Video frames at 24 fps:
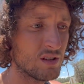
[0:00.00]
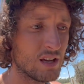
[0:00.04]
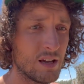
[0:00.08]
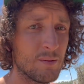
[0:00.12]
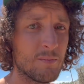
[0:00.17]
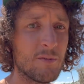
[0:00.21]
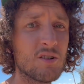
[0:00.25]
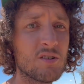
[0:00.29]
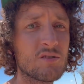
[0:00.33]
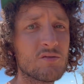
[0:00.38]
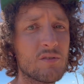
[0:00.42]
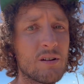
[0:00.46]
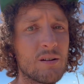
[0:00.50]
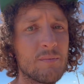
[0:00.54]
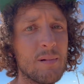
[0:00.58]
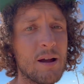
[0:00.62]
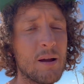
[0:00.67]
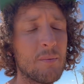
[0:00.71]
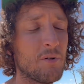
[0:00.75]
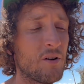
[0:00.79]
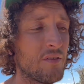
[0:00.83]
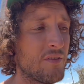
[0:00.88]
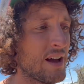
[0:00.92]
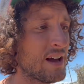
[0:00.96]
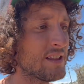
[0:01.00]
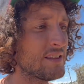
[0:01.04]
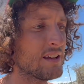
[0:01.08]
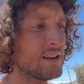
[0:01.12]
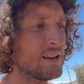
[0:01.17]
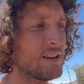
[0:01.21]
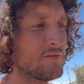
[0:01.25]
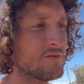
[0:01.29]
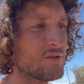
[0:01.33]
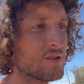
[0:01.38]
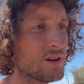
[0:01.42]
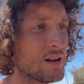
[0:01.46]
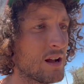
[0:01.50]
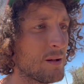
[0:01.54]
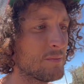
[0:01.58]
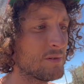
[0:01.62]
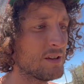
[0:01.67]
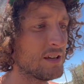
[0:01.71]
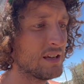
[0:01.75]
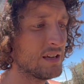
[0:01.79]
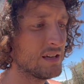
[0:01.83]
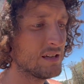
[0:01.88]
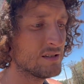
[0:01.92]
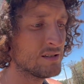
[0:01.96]
gearbox remap, I've had that in for a couple
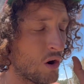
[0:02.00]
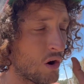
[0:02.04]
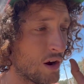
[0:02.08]
of years.